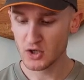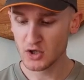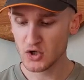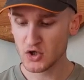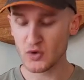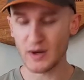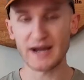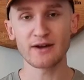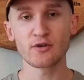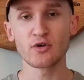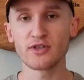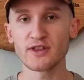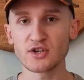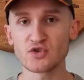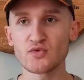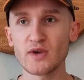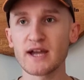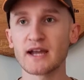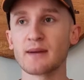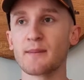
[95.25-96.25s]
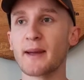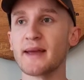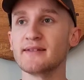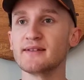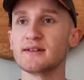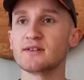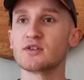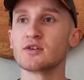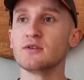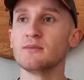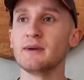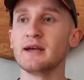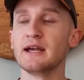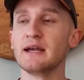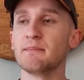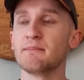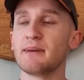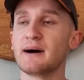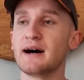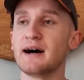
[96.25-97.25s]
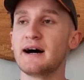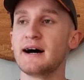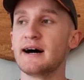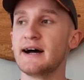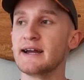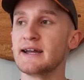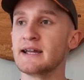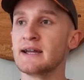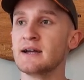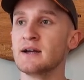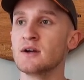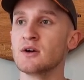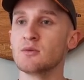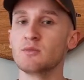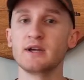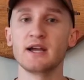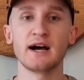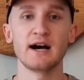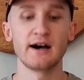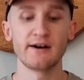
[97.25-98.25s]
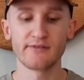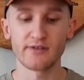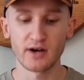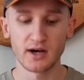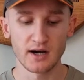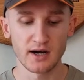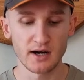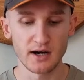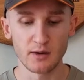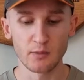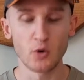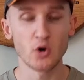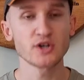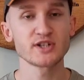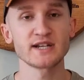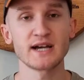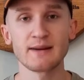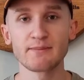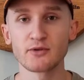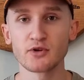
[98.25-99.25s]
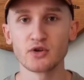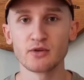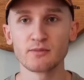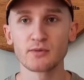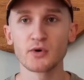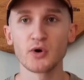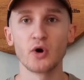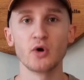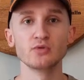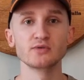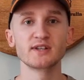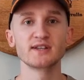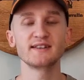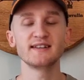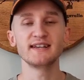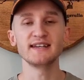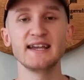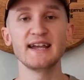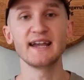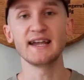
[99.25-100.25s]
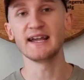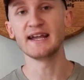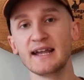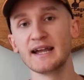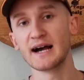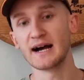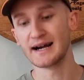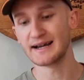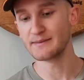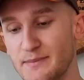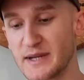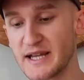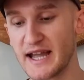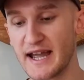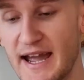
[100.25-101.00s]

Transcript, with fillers: So I got this recommended to me by, we have a, a WhatsApp group called T A I B